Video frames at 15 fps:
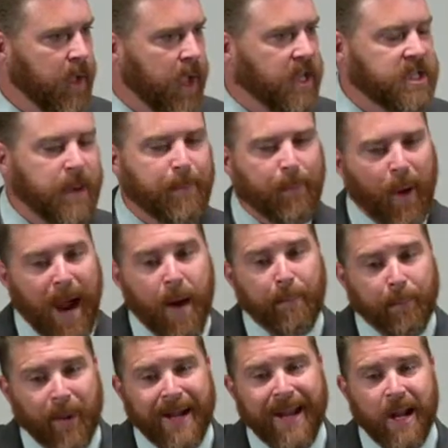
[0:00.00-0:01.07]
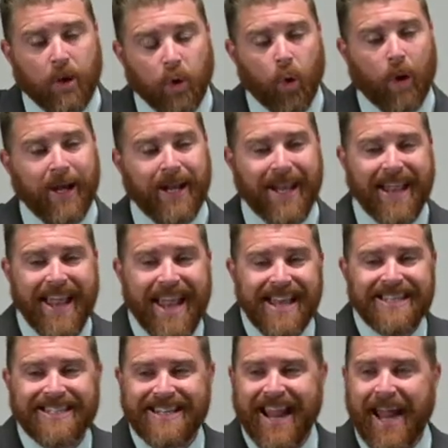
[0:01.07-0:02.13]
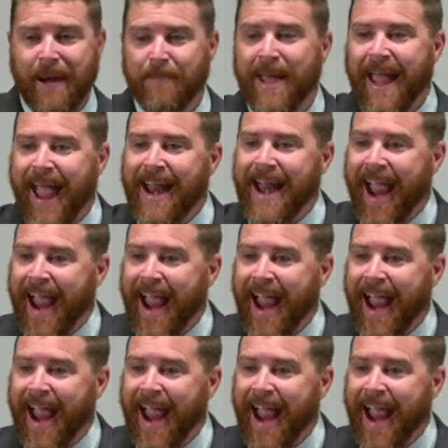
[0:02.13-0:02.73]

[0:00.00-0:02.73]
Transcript: It's about bringing glory to his name, and